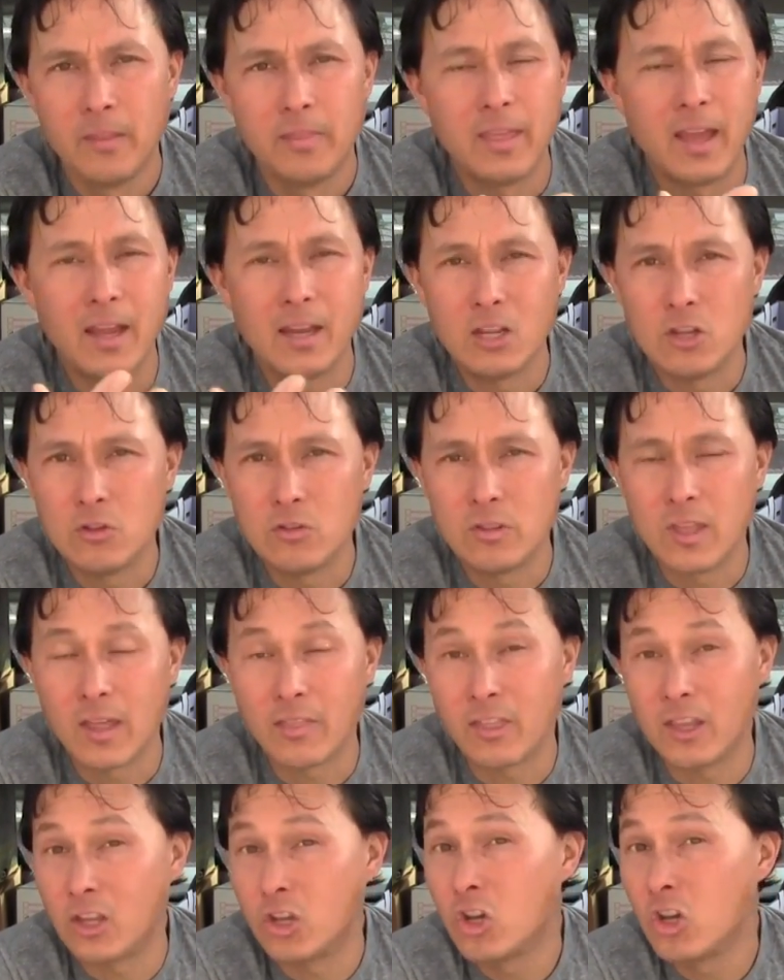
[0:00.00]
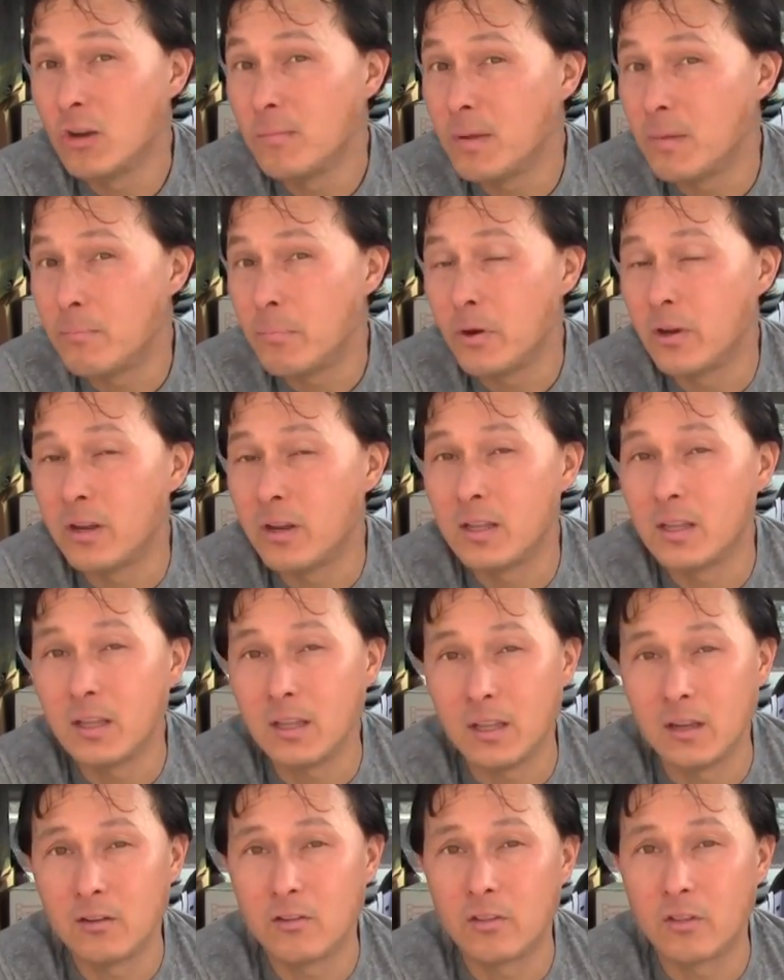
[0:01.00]
that that they could be putting
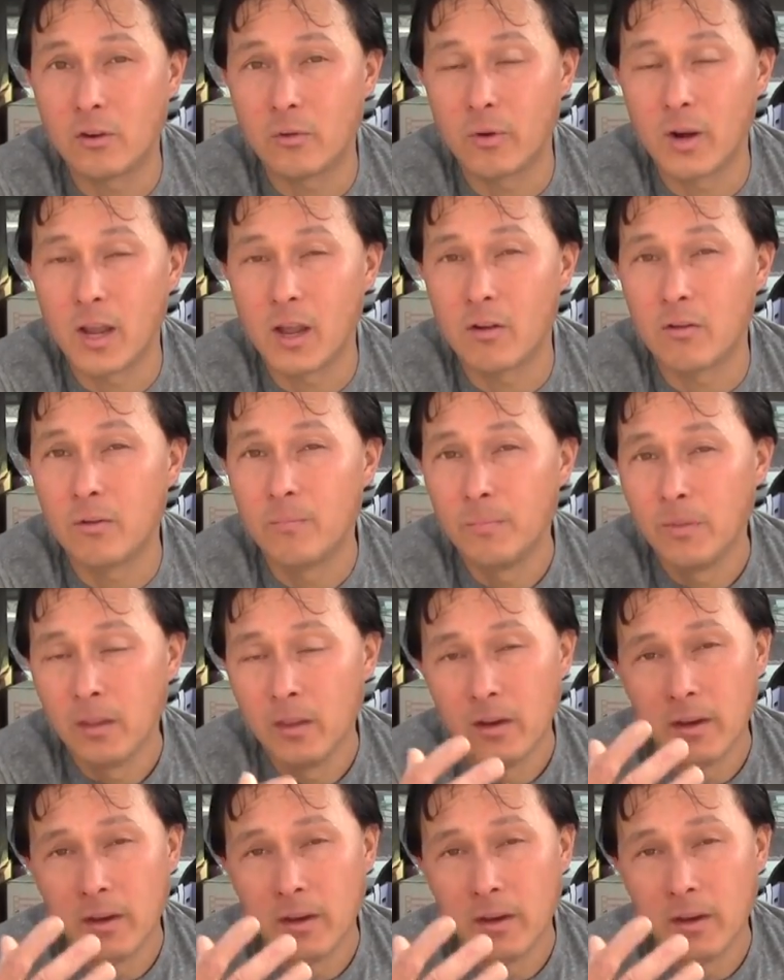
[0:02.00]
into the ground.